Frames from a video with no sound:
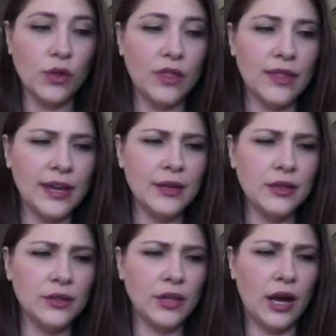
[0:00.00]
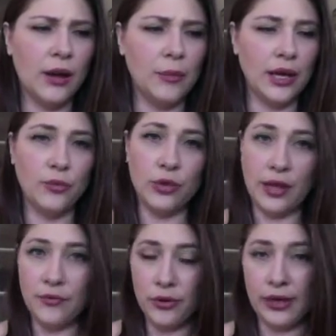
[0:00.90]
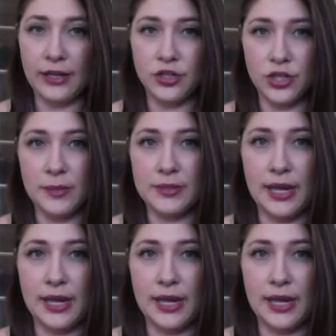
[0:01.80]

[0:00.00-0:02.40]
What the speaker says: they, in love relationships,